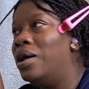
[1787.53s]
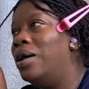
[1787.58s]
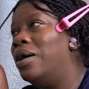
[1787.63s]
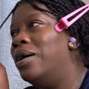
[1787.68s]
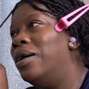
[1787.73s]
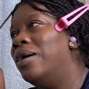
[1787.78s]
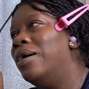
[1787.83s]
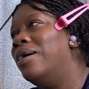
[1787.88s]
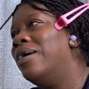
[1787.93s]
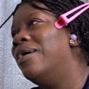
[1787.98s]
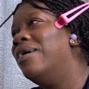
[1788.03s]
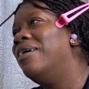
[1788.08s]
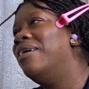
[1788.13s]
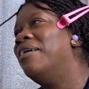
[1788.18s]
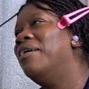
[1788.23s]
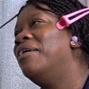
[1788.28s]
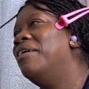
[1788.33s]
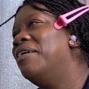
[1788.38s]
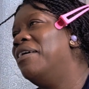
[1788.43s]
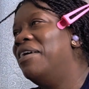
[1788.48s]
I
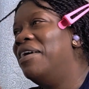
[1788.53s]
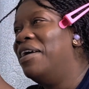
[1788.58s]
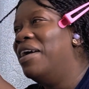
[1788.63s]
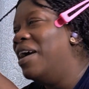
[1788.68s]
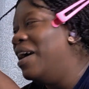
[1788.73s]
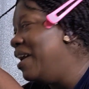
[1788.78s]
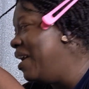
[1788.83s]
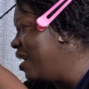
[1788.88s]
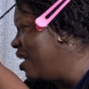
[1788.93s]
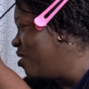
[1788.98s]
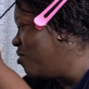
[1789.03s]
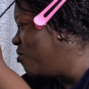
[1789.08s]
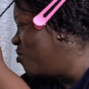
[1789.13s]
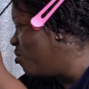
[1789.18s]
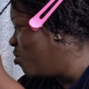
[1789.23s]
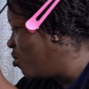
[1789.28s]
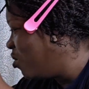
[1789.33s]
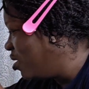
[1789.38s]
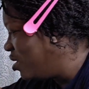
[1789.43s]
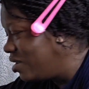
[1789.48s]

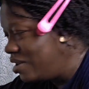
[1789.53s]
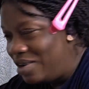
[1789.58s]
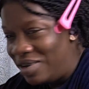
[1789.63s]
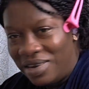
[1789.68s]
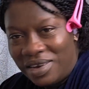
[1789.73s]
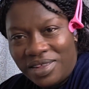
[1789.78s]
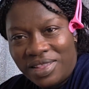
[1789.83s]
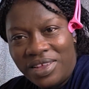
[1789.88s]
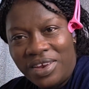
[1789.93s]
have one